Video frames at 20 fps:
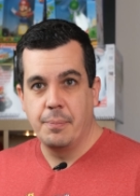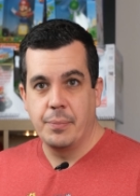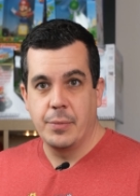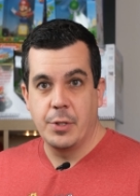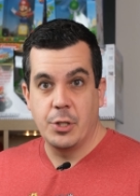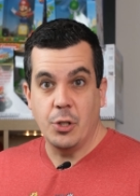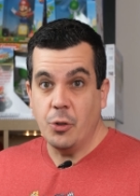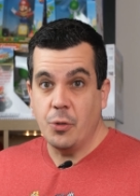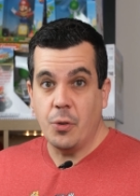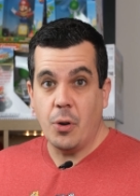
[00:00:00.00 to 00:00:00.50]

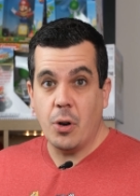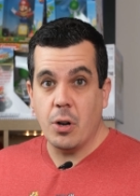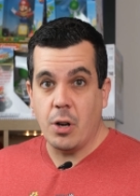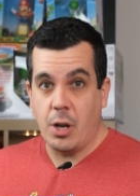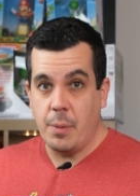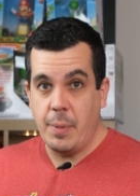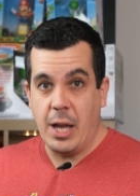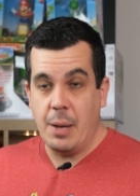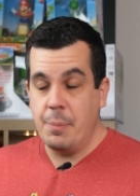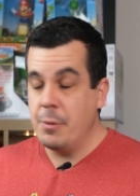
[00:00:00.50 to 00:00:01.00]
So far,
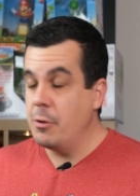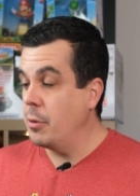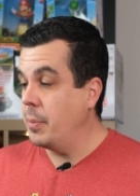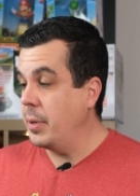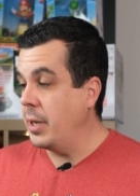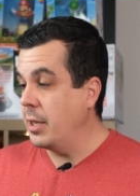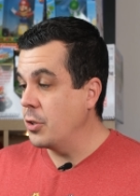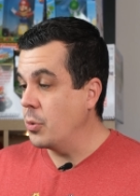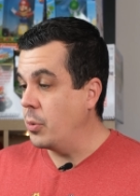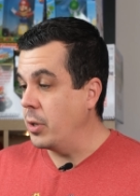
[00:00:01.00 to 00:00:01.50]
I'm happy with my
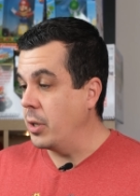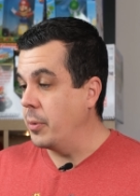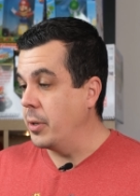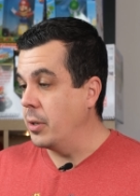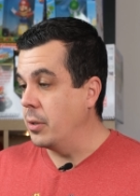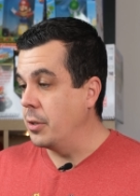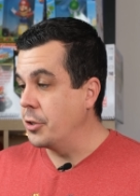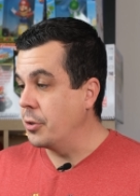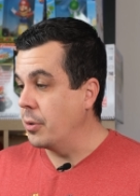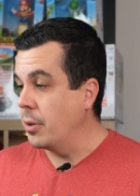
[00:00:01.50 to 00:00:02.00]
S21
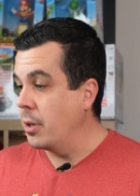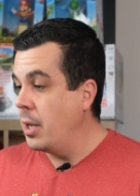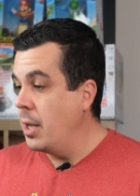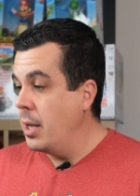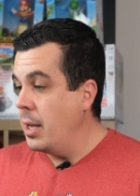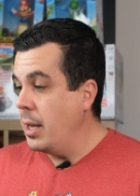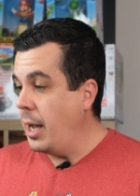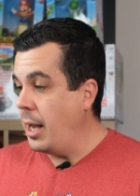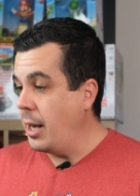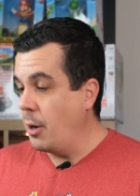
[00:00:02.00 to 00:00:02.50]
Ultra,
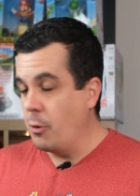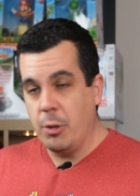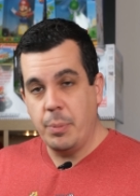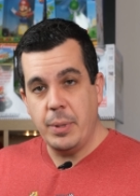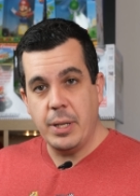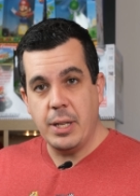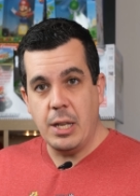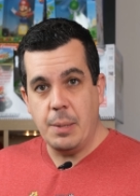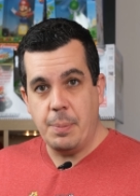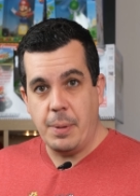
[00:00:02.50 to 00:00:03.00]
and I will be
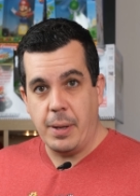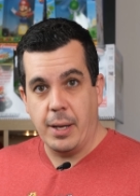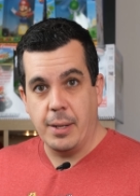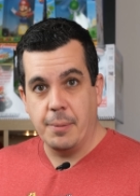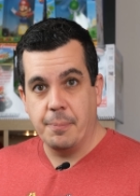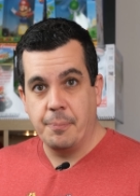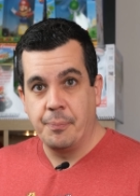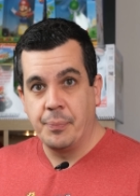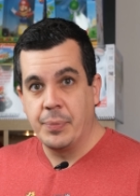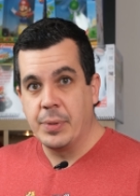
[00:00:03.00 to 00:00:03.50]
keeping it
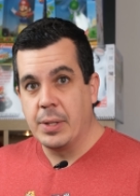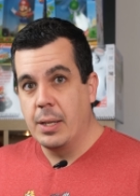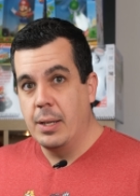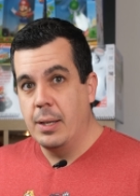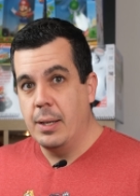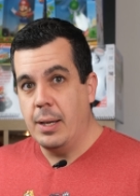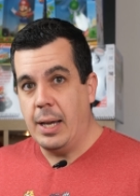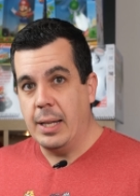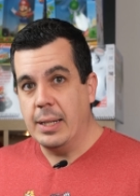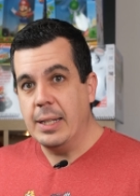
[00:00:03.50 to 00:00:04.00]

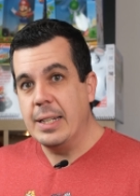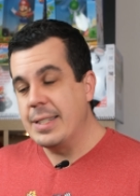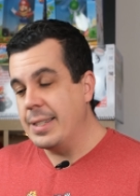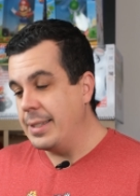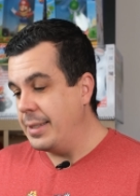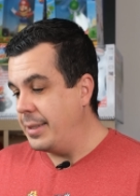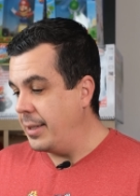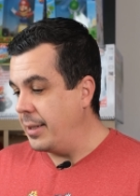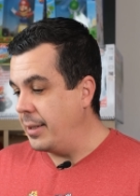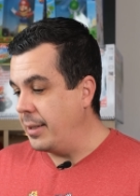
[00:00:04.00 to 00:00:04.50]
at least
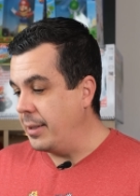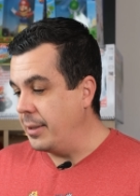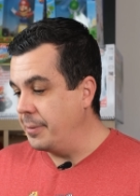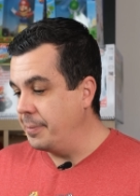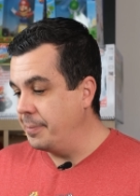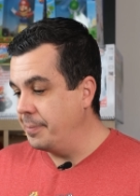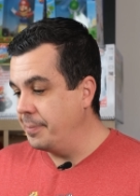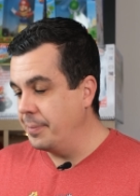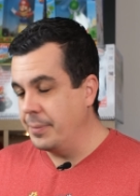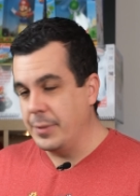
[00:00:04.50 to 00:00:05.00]
until
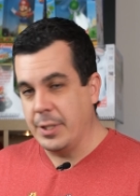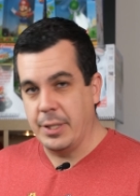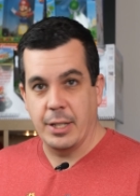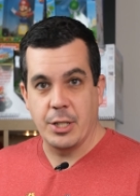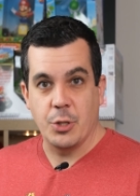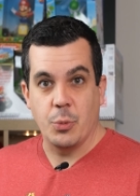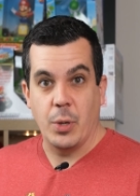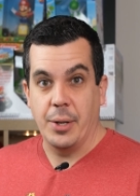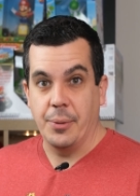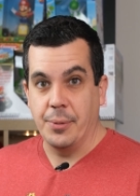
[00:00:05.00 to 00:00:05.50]
the
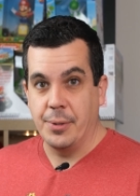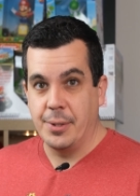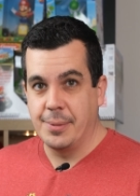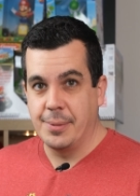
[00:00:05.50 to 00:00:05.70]
next round.